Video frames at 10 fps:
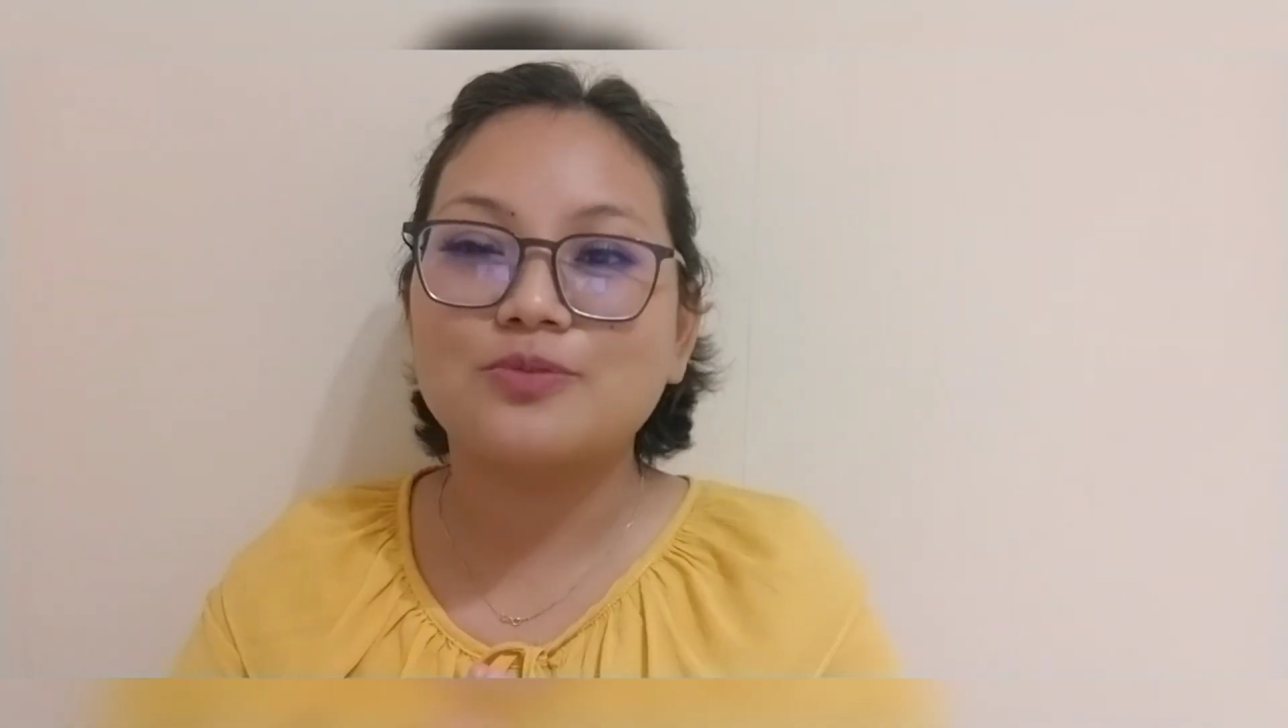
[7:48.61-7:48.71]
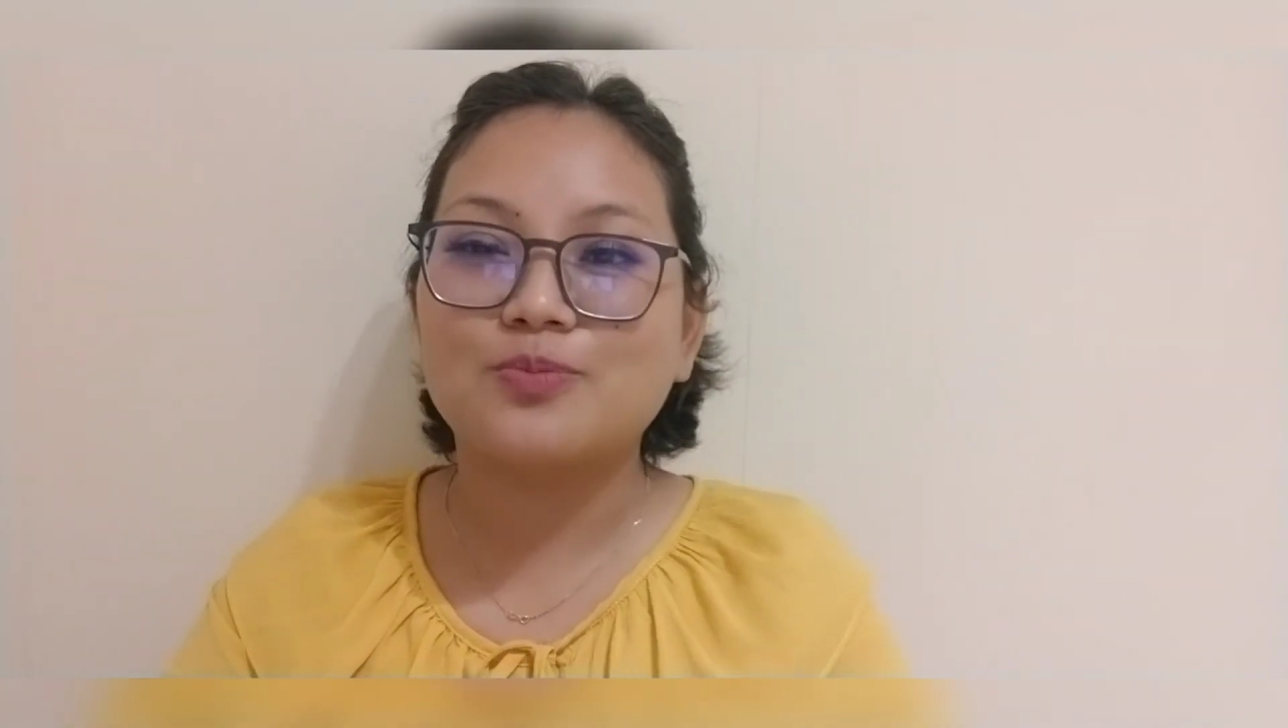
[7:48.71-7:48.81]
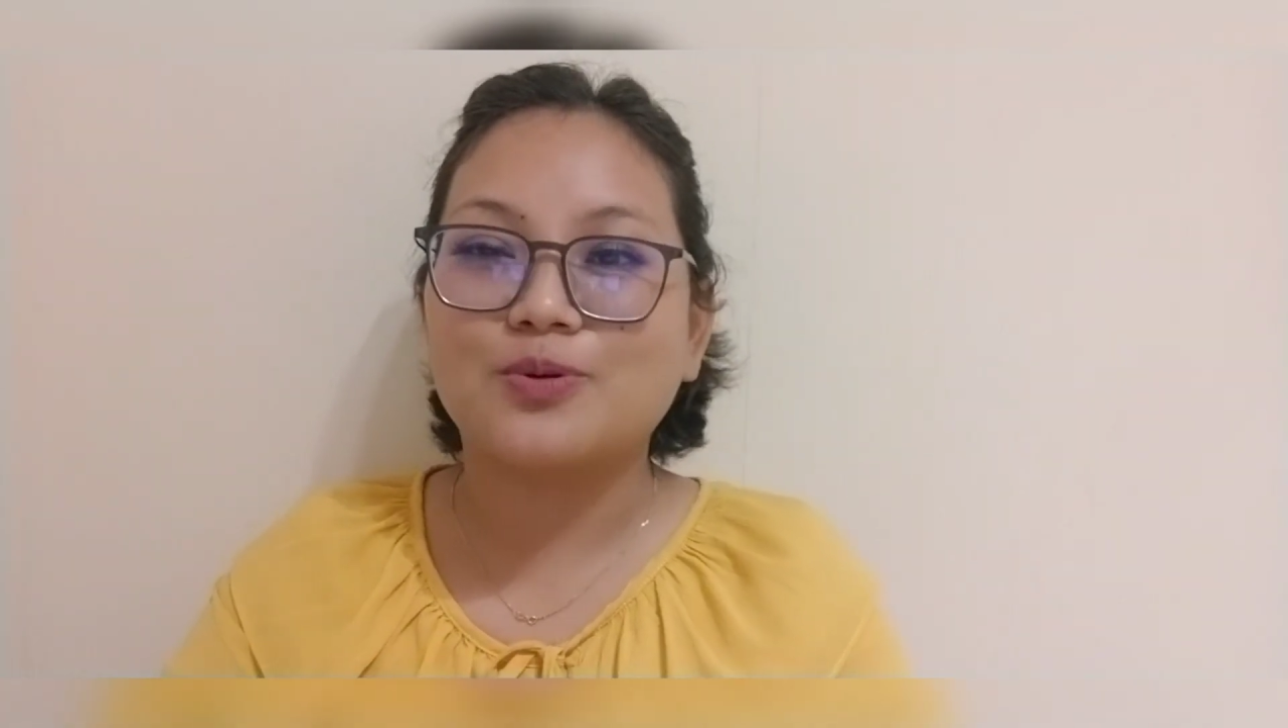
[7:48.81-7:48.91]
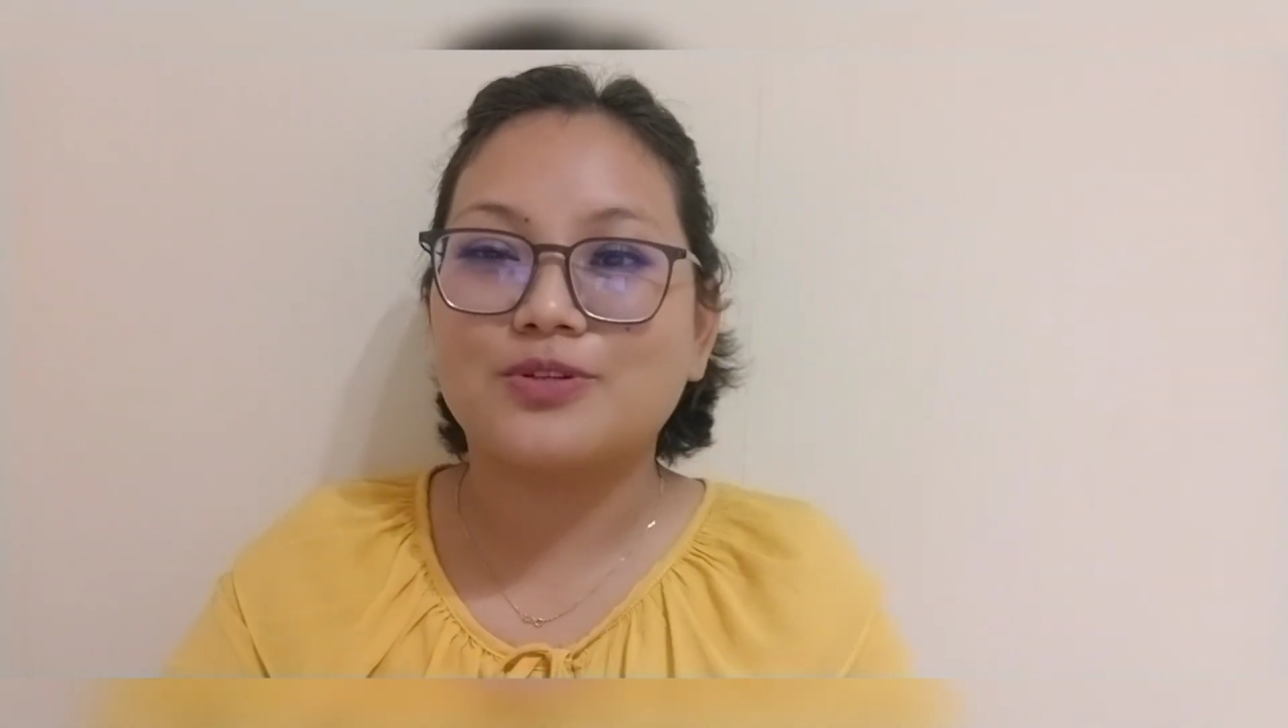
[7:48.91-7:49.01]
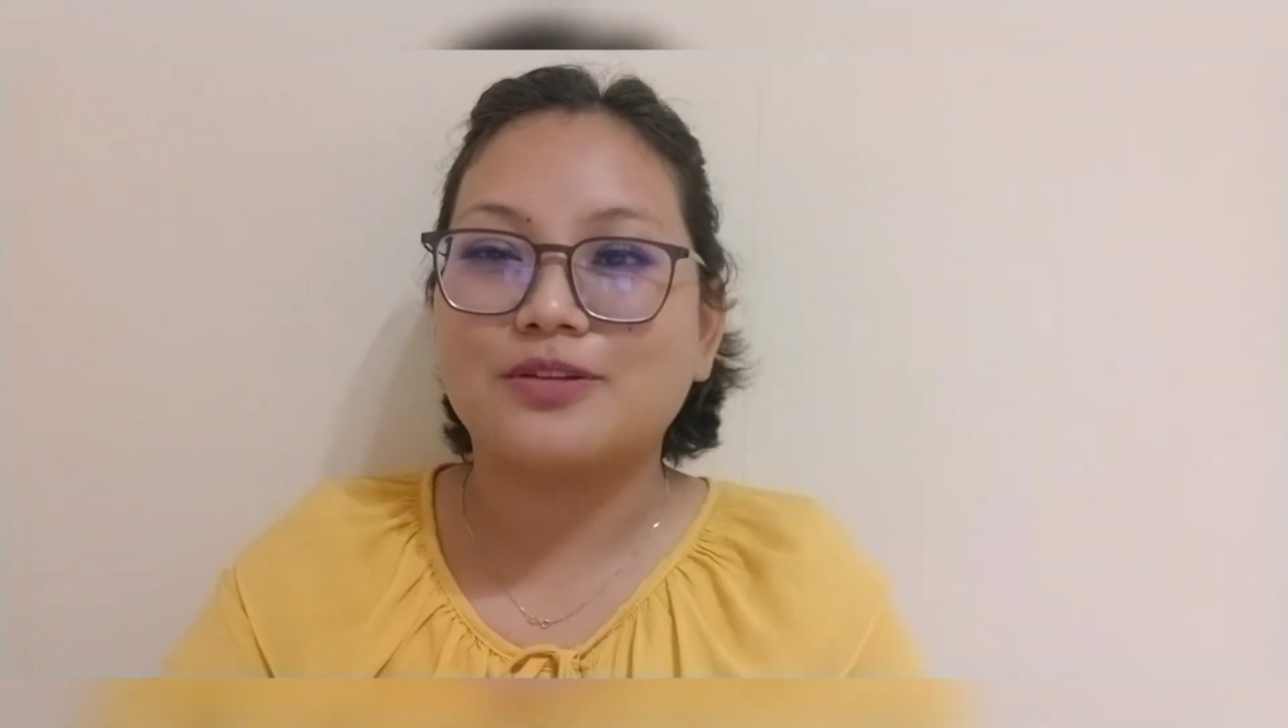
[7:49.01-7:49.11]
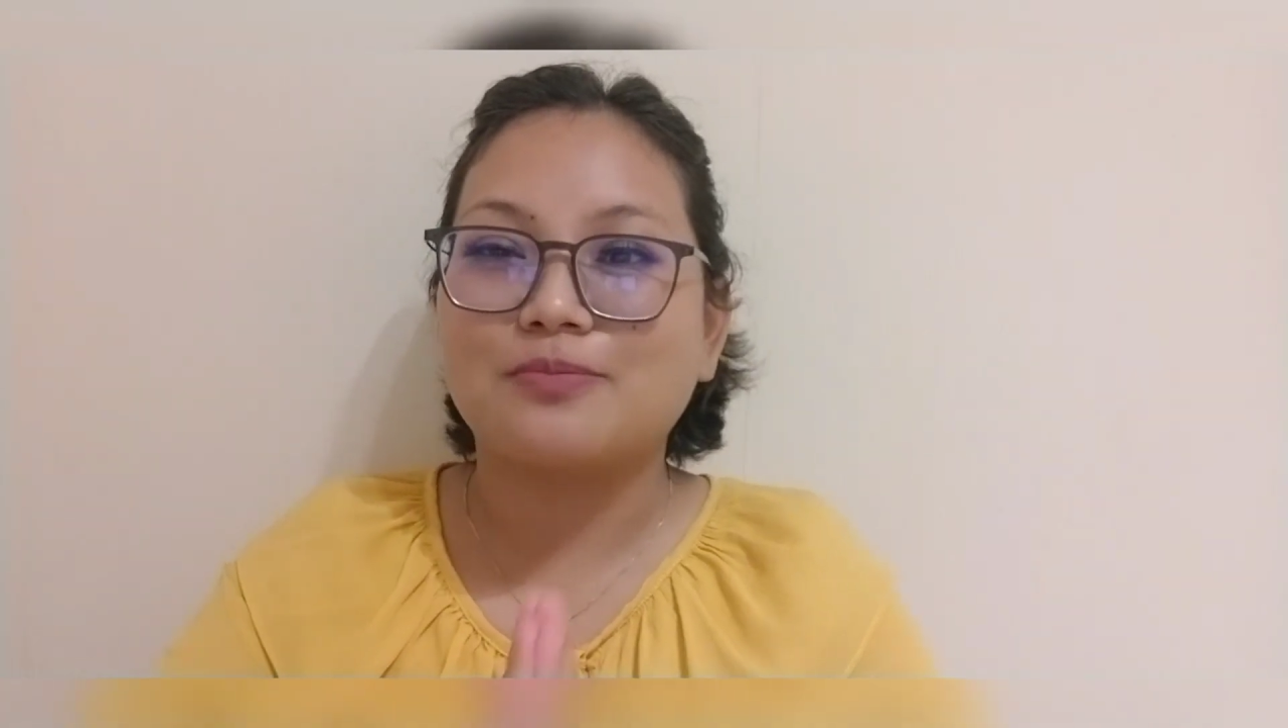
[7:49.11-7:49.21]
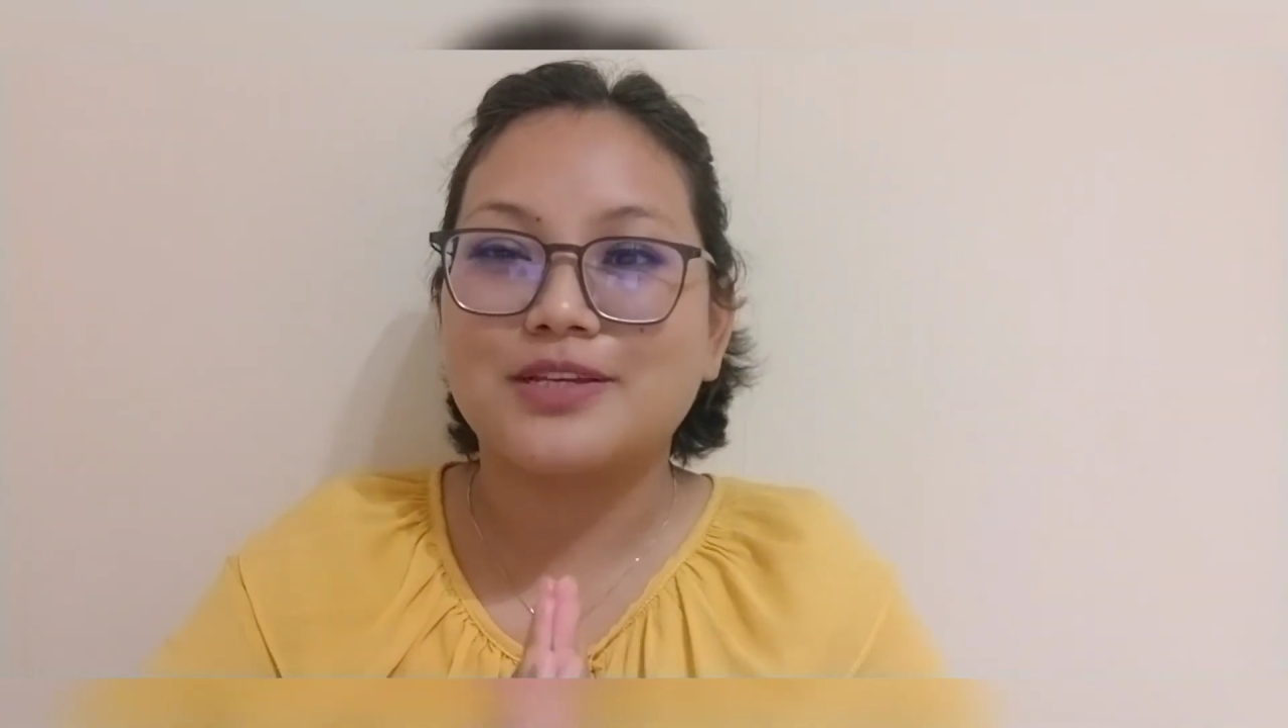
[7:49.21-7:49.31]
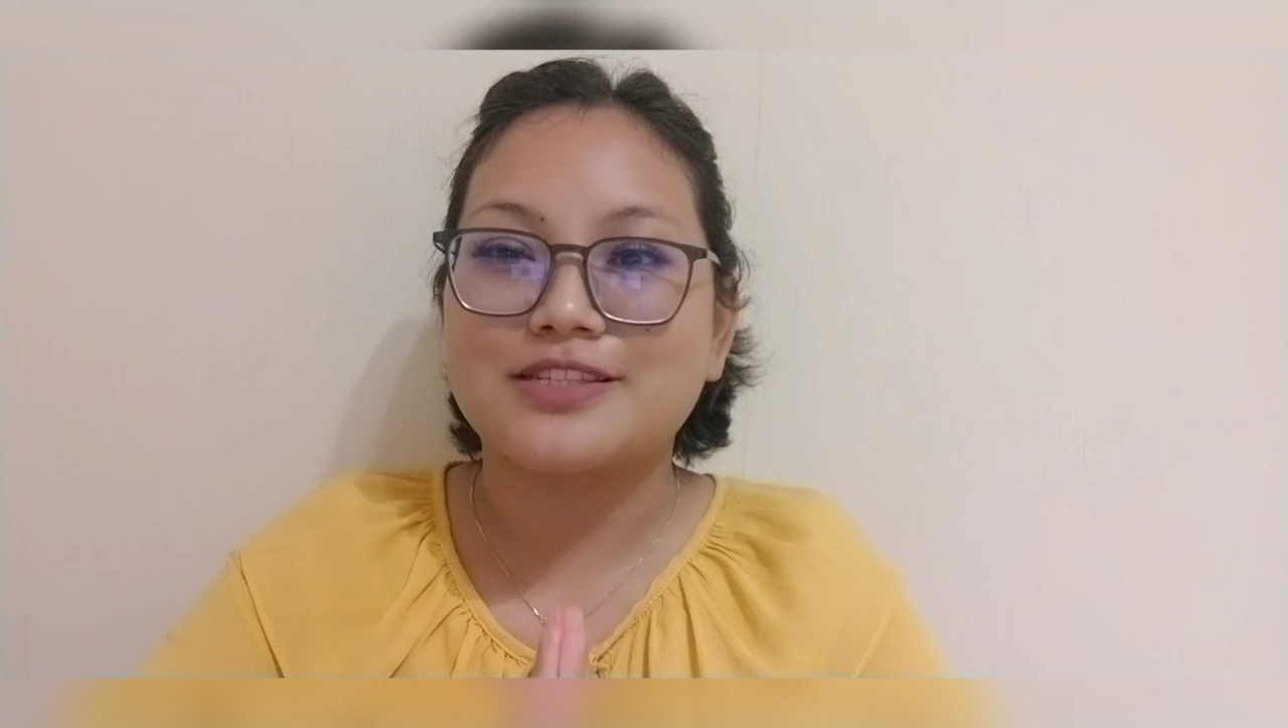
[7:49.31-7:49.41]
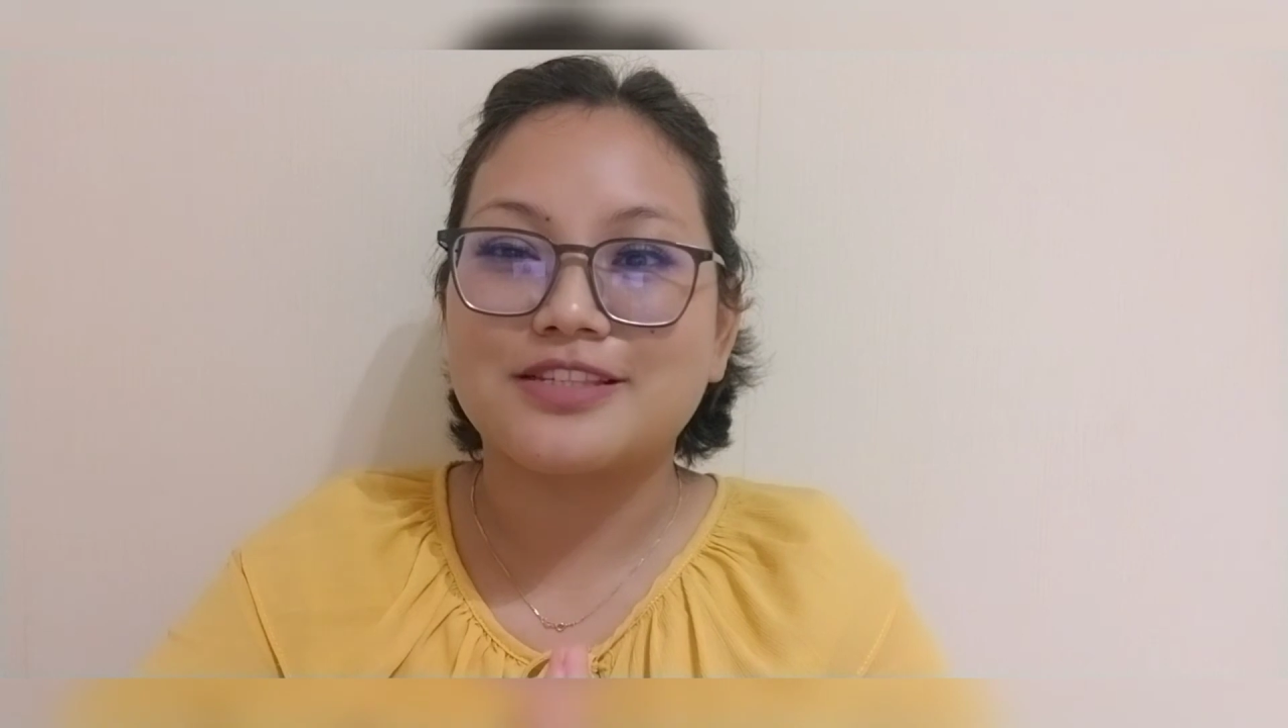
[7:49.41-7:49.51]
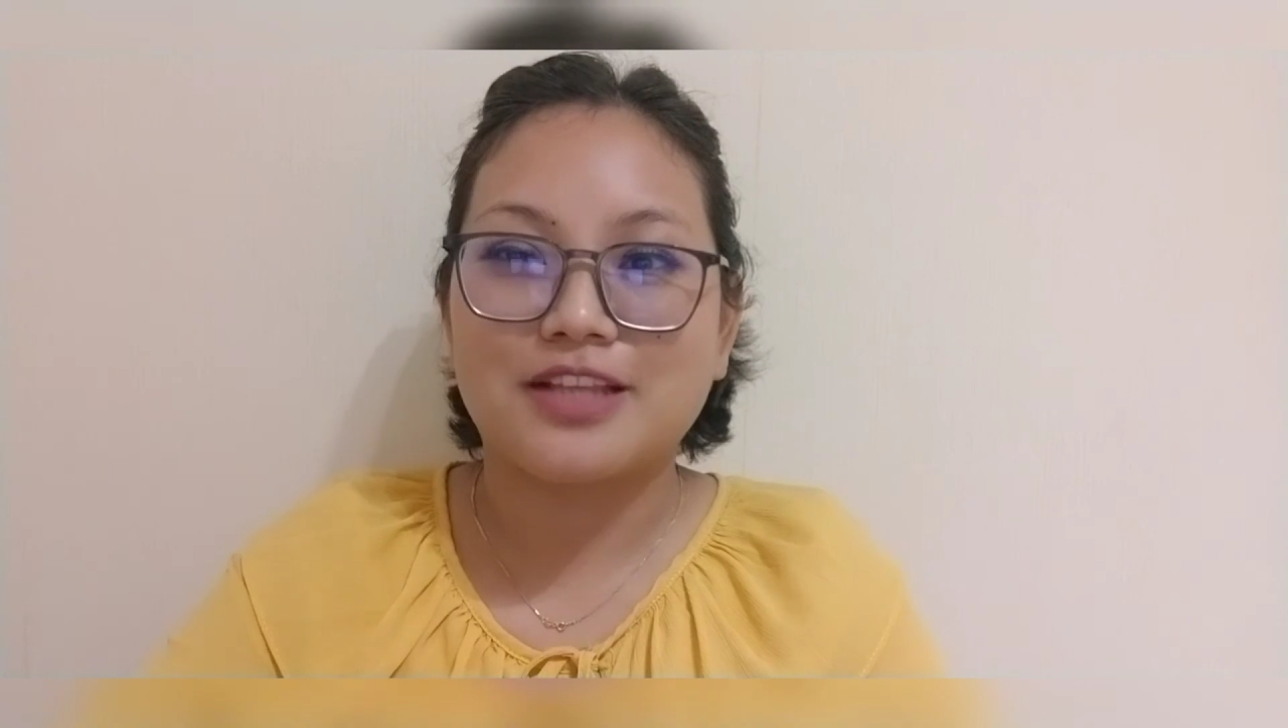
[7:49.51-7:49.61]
important message